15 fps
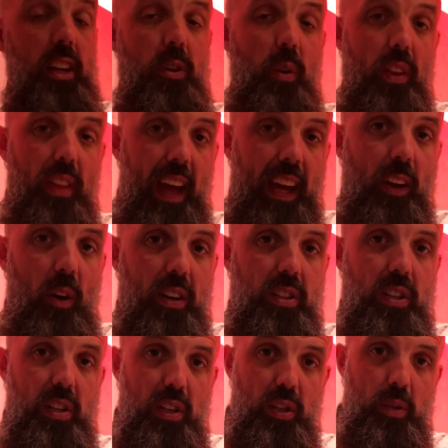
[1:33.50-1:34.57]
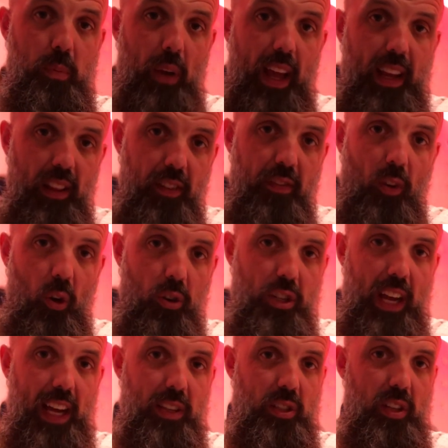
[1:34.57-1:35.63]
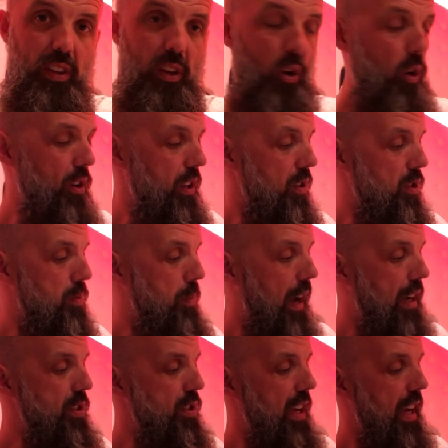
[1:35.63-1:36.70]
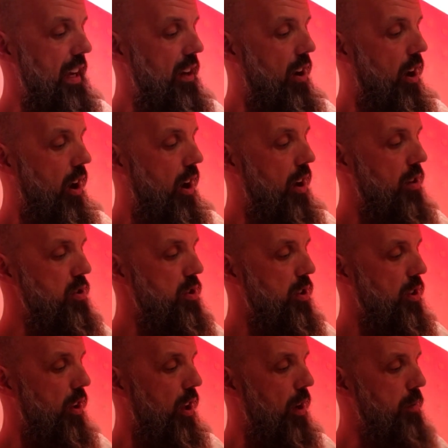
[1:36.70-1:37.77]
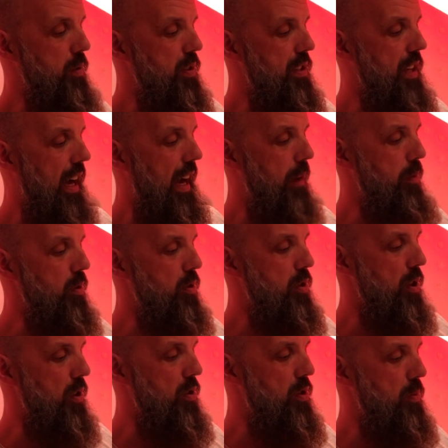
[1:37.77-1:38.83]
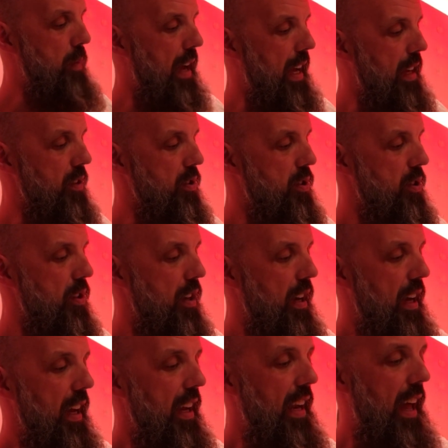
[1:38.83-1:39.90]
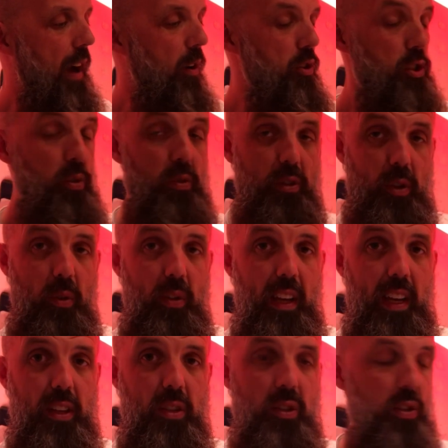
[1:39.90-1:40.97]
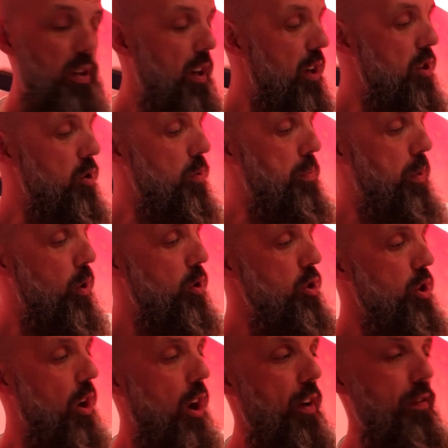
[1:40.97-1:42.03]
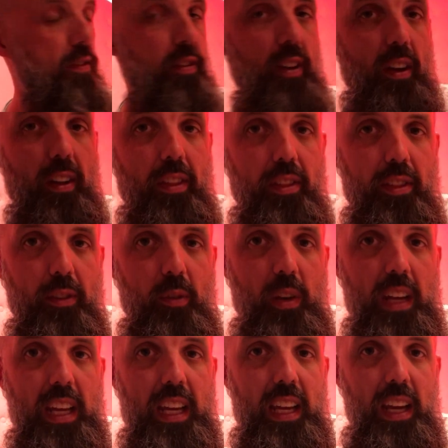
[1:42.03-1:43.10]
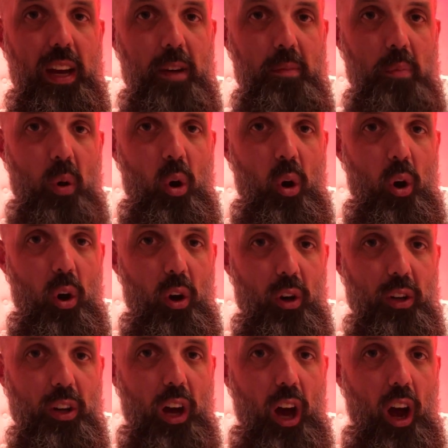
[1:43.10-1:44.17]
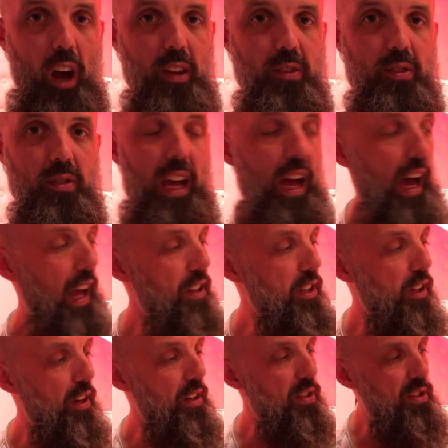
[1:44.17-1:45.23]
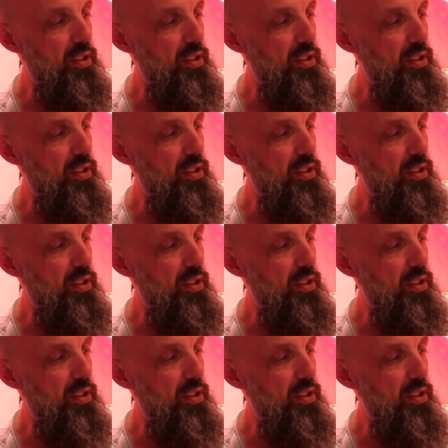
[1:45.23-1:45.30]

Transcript: You are then going to display the four jacks to the audience by saying hearts, clubs, diamonds, and spades. Now as you do this, you push off three more cards. And you're gonna